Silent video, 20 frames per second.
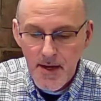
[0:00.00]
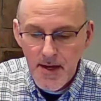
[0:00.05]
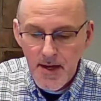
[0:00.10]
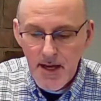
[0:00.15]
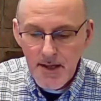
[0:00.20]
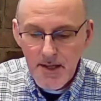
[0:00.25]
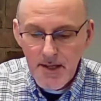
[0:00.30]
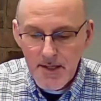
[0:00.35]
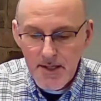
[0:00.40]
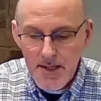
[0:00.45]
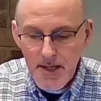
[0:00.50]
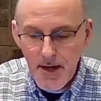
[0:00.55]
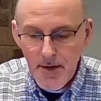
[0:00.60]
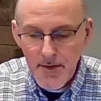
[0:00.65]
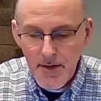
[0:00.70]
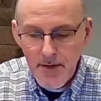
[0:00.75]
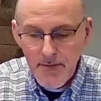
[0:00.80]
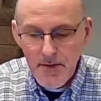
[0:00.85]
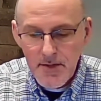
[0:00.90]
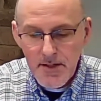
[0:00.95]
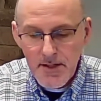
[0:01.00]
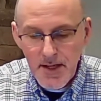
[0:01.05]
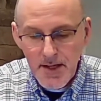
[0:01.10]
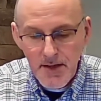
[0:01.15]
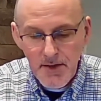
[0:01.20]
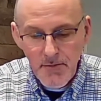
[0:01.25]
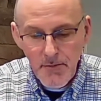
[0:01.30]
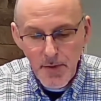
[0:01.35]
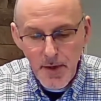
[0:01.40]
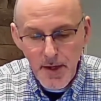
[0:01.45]
At the sounding of a
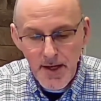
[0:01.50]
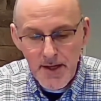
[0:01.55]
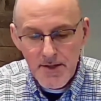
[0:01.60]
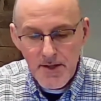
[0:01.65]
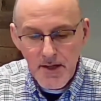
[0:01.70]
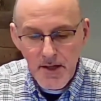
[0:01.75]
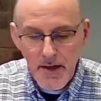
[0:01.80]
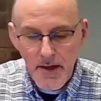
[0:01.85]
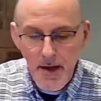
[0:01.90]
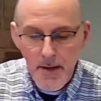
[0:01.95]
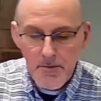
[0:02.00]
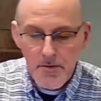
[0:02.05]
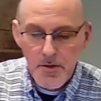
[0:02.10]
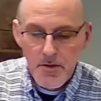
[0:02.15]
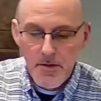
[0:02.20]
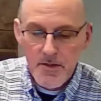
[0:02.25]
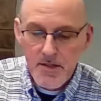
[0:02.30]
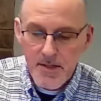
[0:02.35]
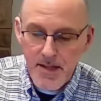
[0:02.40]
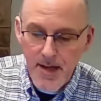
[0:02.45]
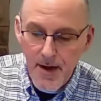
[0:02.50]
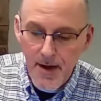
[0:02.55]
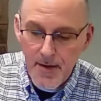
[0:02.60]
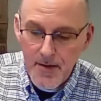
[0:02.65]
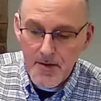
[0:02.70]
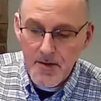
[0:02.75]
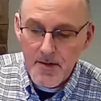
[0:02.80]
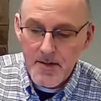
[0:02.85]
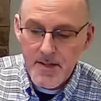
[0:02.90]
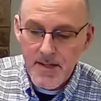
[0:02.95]
second blast, the camps on the south
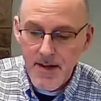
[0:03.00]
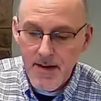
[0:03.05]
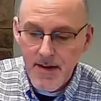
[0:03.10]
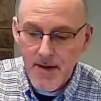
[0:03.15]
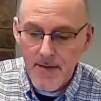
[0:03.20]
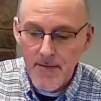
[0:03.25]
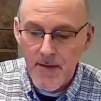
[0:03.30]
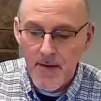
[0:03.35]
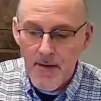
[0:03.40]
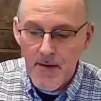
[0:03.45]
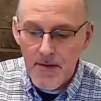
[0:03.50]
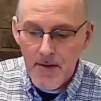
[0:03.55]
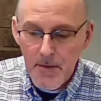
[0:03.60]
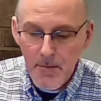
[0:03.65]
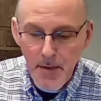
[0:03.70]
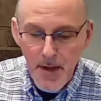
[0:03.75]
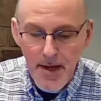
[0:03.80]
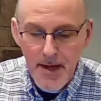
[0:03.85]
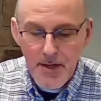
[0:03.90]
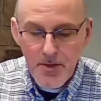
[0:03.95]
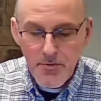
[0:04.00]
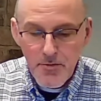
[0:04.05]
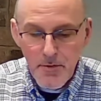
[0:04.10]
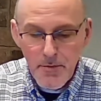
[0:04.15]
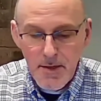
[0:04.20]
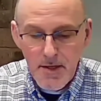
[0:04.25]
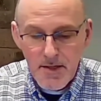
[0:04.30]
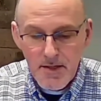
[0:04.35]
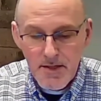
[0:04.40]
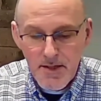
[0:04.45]
are to set out. The blast will
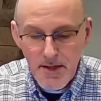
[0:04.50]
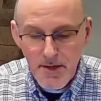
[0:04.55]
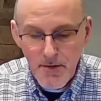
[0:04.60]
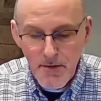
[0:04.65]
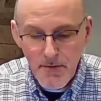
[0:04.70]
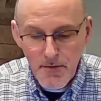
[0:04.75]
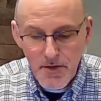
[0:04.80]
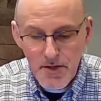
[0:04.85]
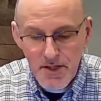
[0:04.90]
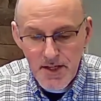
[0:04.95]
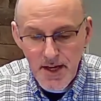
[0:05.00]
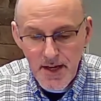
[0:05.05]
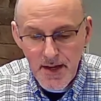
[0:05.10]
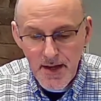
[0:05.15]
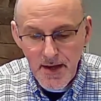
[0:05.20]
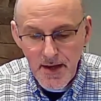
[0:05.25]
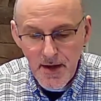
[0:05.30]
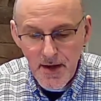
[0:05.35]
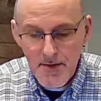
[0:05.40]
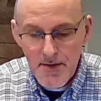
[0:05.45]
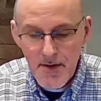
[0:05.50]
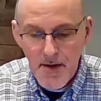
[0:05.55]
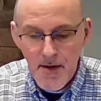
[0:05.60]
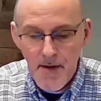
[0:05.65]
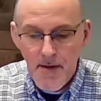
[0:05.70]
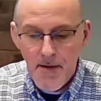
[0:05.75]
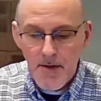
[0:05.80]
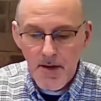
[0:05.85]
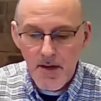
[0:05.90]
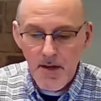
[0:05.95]
be a signal for setting out.
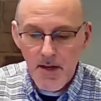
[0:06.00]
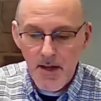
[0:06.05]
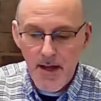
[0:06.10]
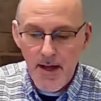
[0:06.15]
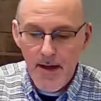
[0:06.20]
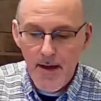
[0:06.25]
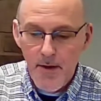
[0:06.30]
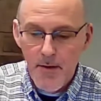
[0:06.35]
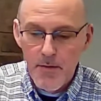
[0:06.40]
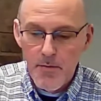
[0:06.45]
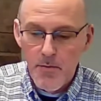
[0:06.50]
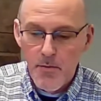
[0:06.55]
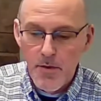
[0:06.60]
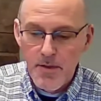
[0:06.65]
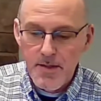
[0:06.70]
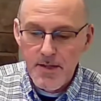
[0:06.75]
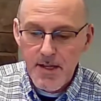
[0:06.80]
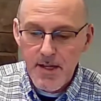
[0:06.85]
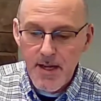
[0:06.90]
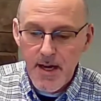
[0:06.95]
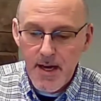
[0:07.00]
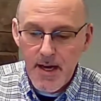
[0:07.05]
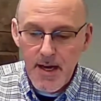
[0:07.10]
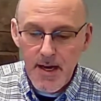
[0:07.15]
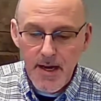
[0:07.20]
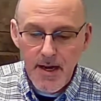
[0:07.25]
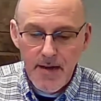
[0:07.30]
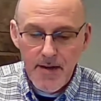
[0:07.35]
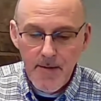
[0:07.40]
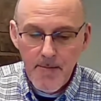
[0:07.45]
The cloud was a
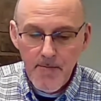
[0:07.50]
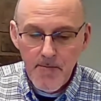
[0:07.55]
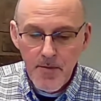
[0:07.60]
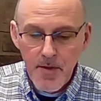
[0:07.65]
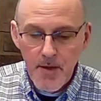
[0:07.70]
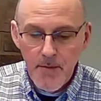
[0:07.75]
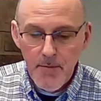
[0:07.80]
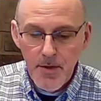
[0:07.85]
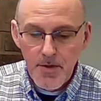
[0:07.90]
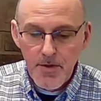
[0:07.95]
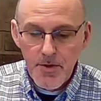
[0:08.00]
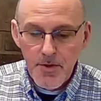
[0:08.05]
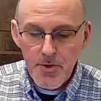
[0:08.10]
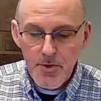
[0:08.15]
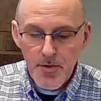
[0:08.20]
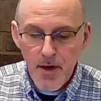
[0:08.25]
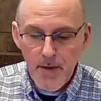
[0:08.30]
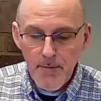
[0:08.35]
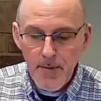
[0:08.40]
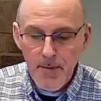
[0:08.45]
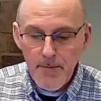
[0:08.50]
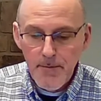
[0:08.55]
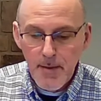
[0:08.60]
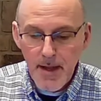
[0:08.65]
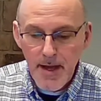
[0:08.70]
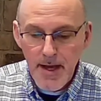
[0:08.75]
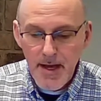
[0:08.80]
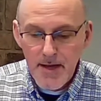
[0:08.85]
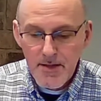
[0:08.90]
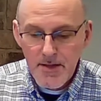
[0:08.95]
guide, but the trumpet
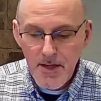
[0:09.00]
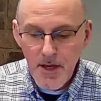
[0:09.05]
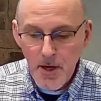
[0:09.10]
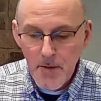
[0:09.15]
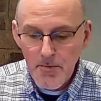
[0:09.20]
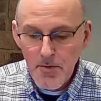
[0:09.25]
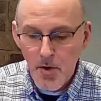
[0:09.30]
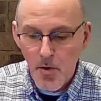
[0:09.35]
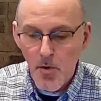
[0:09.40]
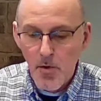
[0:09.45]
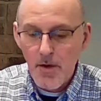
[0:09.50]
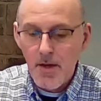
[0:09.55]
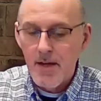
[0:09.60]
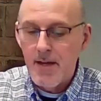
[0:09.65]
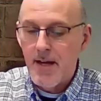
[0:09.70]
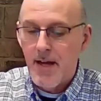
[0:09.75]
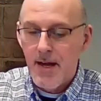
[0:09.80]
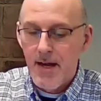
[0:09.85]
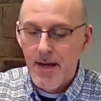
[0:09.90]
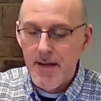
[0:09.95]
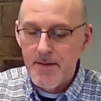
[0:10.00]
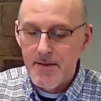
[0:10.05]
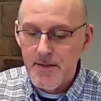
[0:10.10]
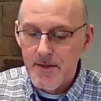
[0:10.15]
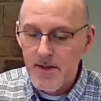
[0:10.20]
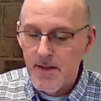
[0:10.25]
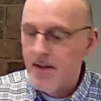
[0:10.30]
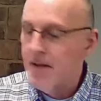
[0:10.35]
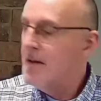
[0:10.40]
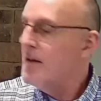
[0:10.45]
blast helped organize
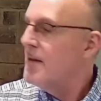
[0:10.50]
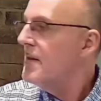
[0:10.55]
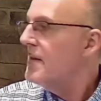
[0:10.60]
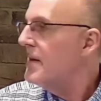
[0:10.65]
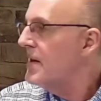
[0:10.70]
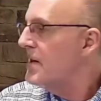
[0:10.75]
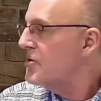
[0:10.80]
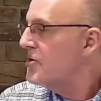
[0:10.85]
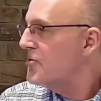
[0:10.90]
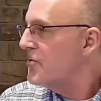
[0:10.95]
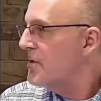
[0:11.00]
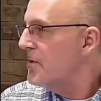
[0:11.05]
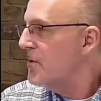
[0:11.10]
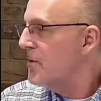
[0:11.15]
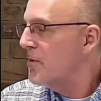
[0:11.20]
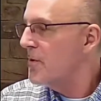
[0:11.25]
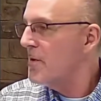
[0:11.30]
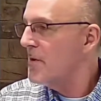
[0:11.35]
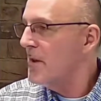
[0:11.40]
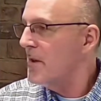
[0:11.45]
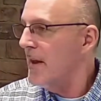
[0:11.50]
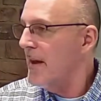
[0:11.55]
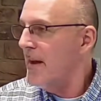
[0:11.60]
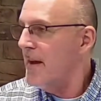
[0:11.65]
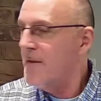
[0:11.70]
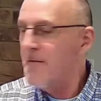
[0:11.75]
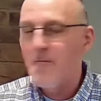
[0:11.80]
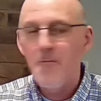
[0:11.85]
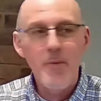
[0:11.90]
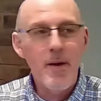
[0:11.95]
Israel
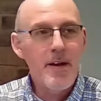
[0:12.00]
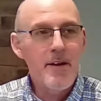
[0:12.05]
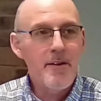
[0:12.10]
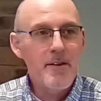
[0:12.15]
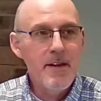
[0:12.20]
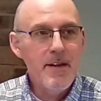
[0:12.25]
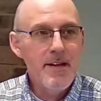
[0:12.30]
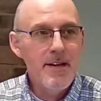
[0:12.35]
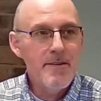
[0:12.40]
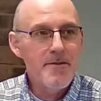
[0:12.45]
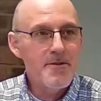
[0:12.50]
clan by clan.